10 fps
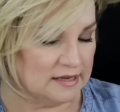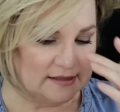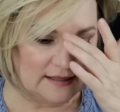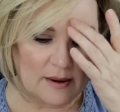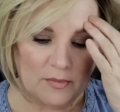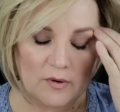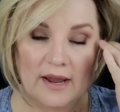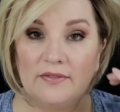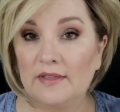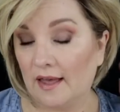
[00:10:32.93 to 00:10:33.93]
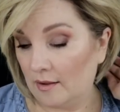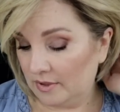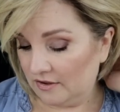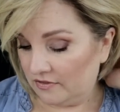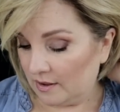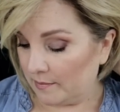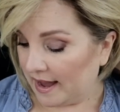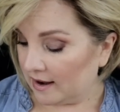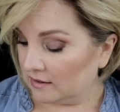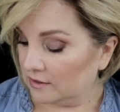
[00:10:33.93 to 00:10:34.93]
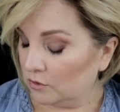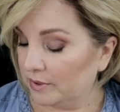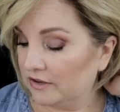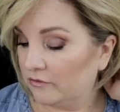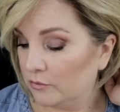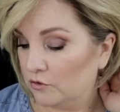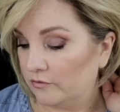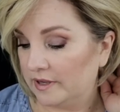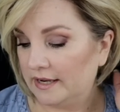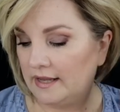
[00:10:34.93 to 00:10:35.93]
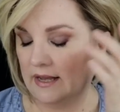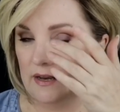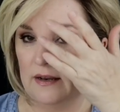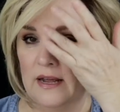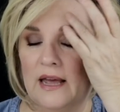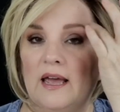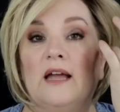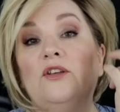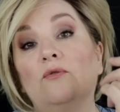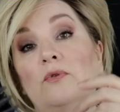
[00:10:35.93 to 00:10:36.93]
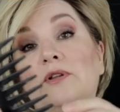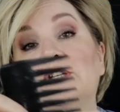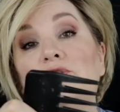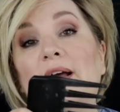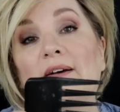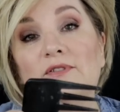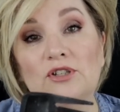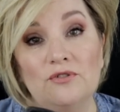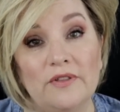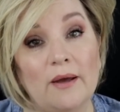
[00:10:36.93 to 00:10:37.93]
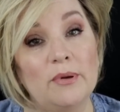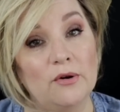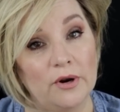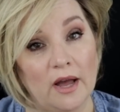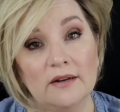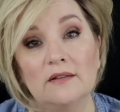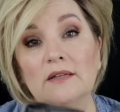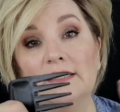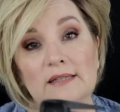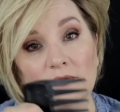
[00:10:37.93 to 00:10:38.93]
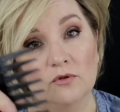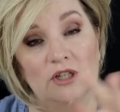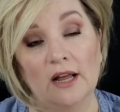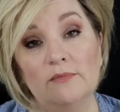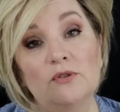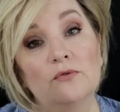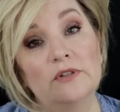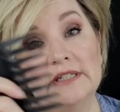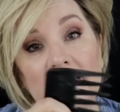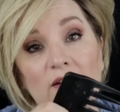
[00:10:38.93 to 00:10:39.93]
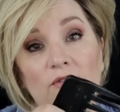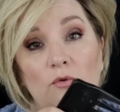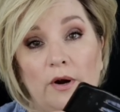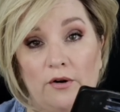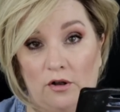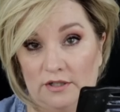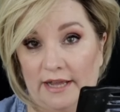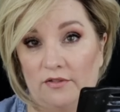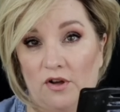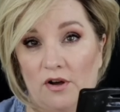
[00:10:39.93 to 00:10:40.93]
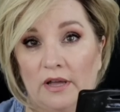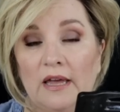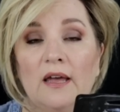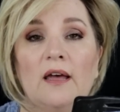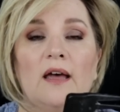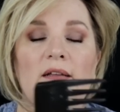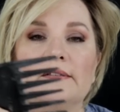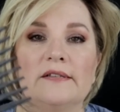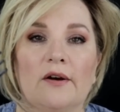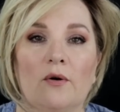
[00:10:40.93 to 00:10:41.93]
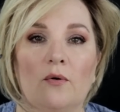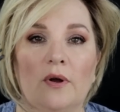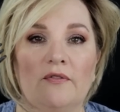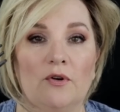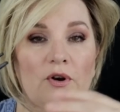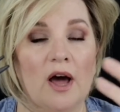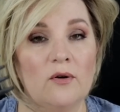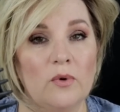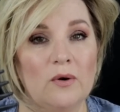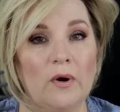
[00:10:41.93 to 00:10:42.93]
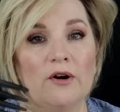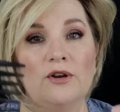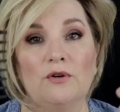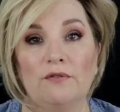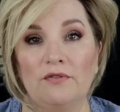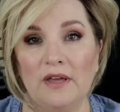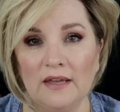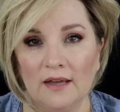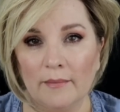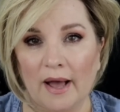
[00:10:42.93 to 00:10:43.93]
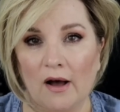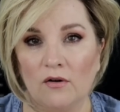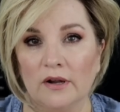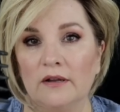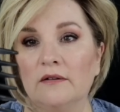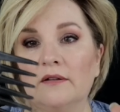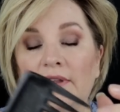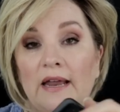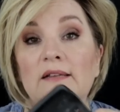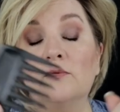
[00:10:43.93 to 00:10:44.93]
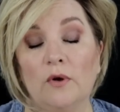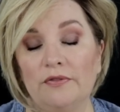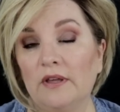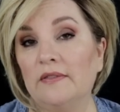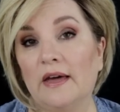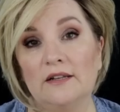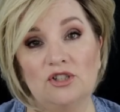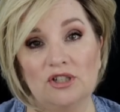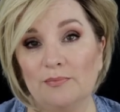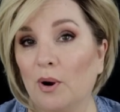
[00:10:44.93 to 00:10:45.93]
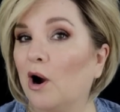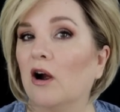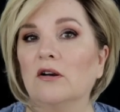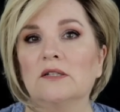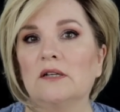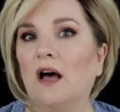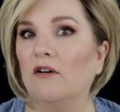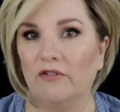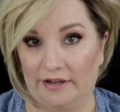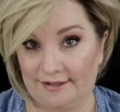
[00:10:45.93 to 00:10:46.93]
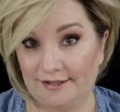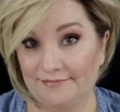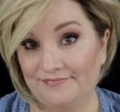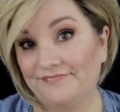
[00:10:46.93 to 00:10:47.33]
separate them, give them back a little bit of movement again. And you really do have to do that periodically several times through the day if you wear it all day long. So, if you're not a wig wearer and you're thinking about it, that is one thing that is just part of it,